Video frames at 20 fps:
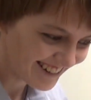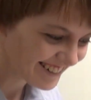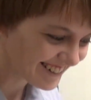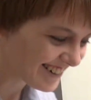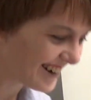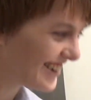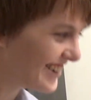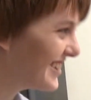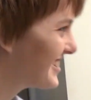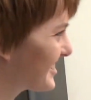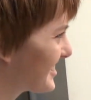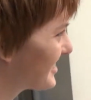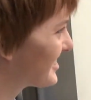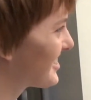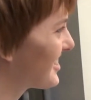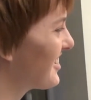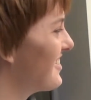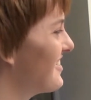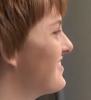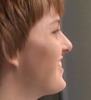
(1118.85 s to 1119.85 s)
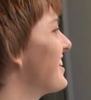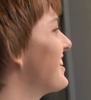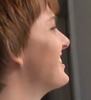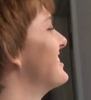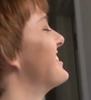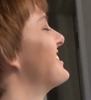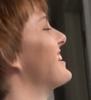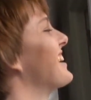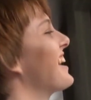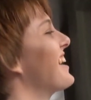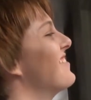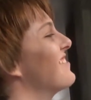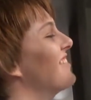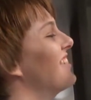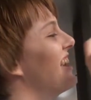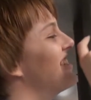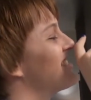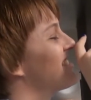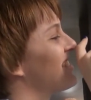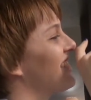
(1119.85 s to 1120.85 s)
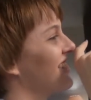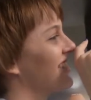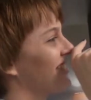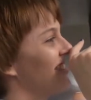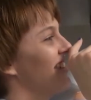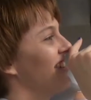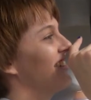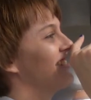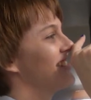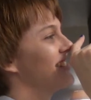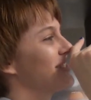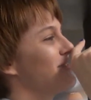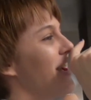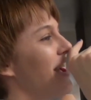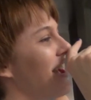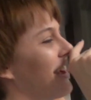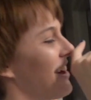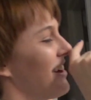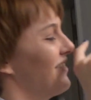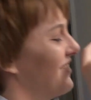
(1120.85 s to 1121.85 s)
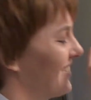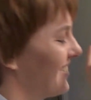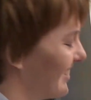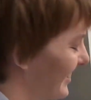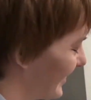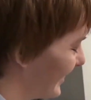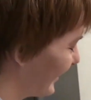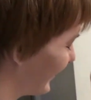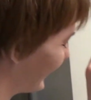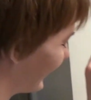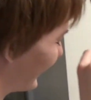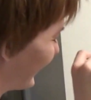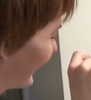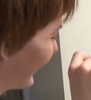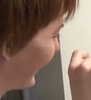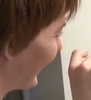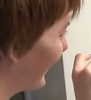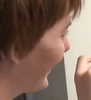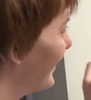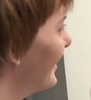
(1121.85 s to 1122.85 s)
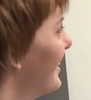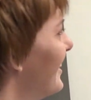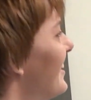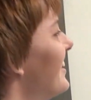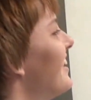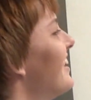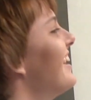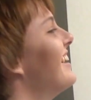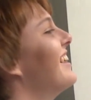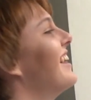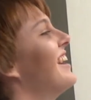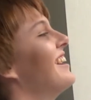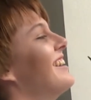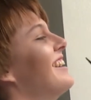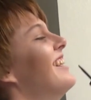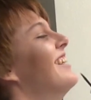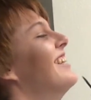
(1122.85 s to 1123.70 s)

God, this is so embarrassing. I'm blushing under all of this makeup. And then...